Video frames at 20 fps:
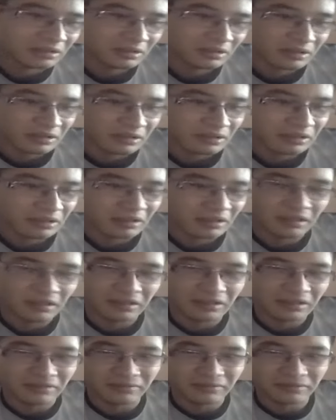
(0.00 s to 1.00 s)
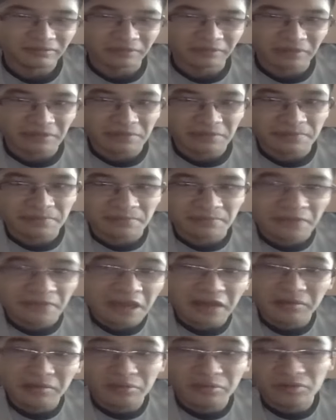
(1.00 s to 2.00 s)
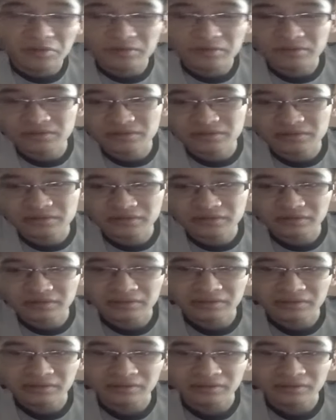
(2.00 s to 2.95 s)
it's not really that important, and